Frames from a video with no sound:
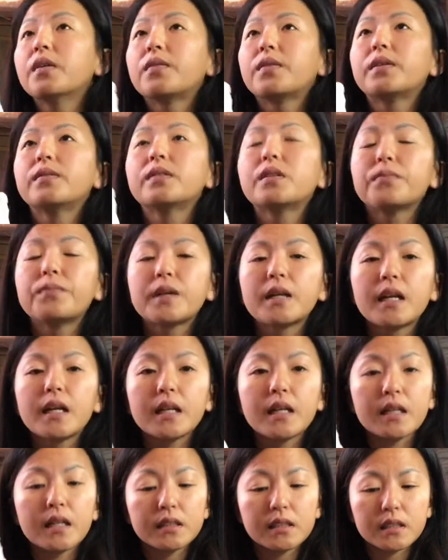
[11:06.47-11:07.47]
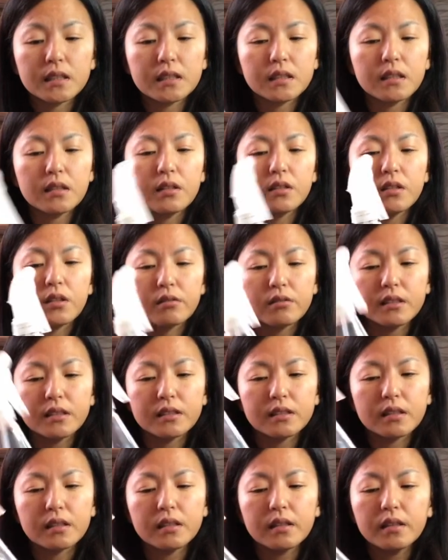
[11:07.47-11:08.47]
from the beginning. I just didn't
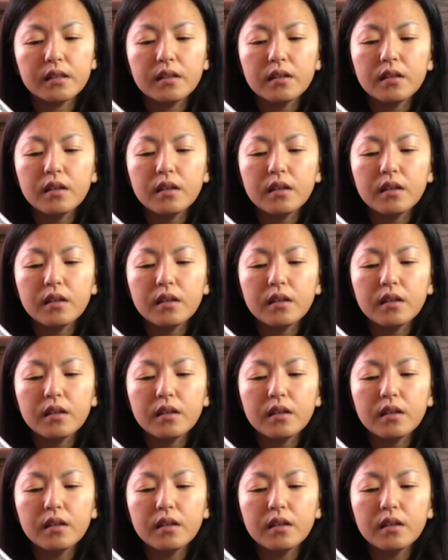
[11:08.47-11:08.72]
notice it.